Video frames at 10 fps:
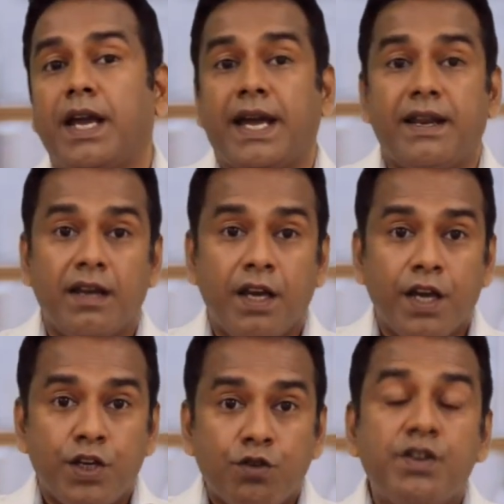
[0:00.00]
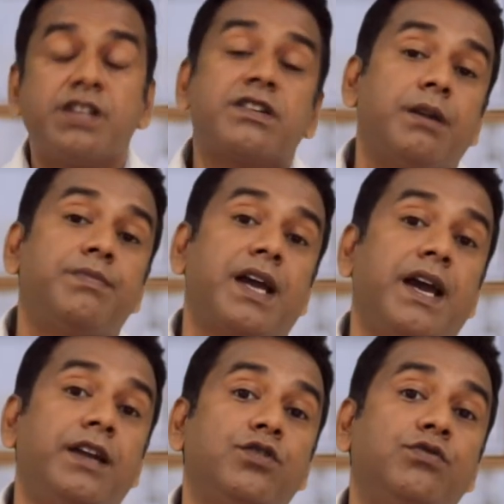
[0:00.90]
And to disrupt
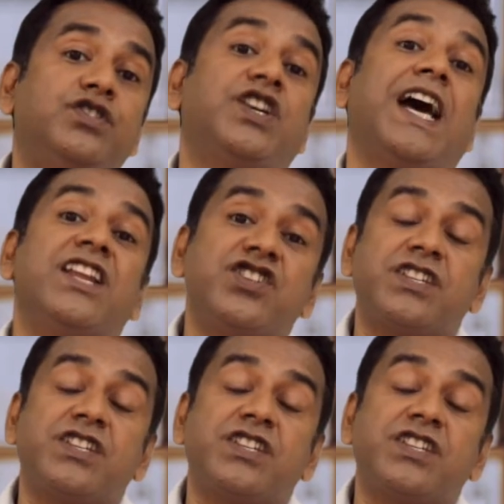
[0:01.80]
and to challenge